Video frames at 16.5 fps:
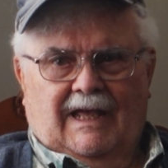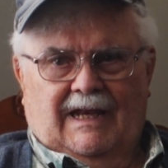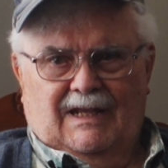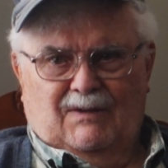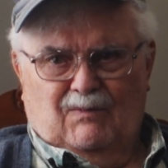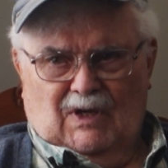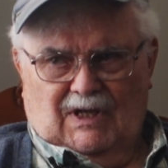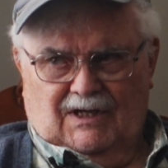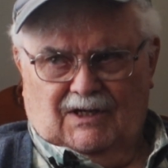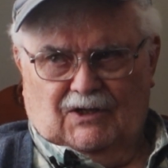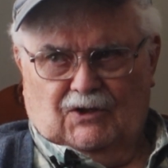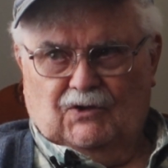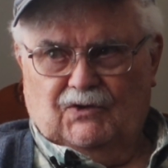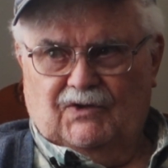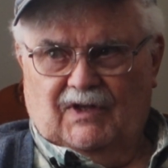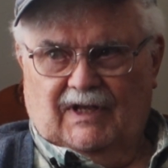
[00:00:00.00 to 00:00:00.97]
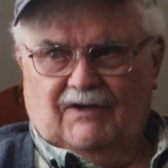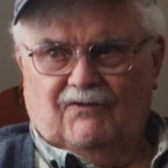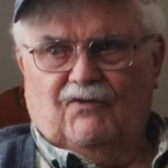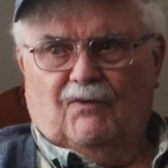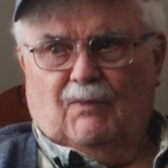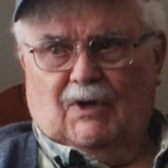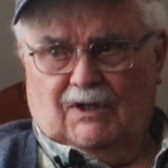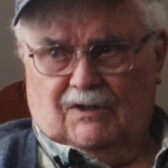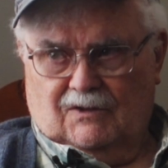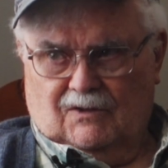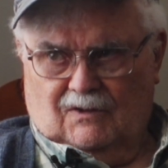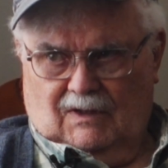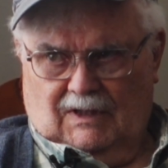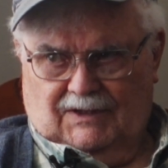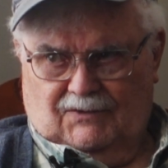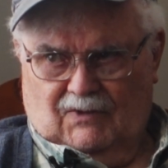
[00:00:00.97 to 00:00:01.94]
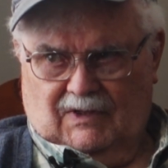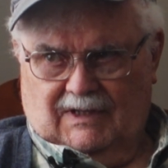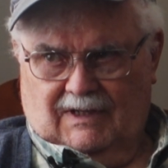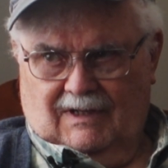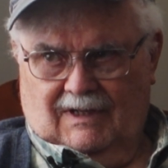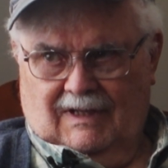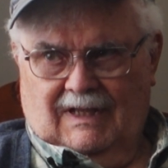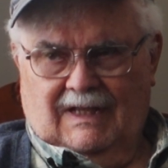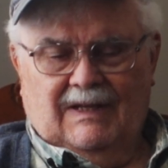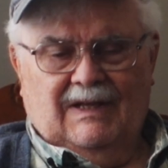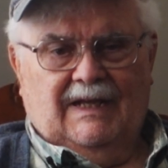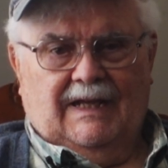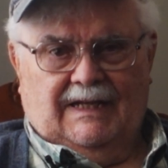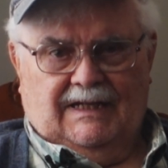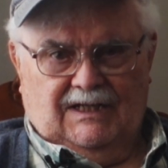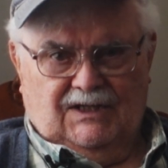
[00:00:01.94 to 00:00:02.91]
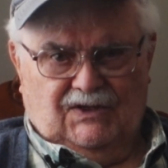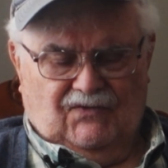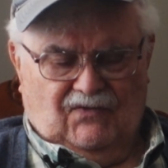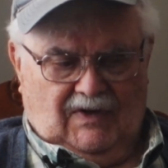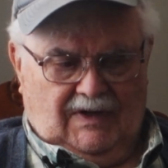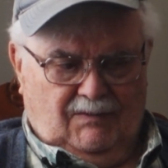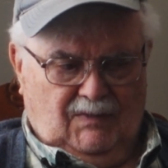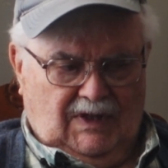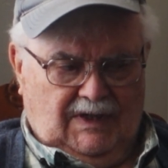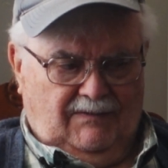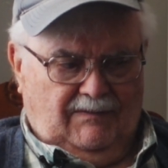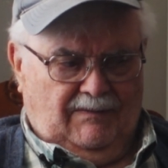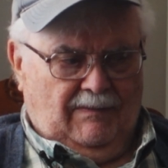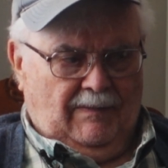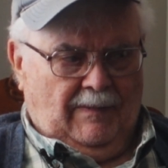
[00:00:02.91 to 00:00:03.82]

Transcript: and he made it a good thing for my Uncle Ludwig and his family.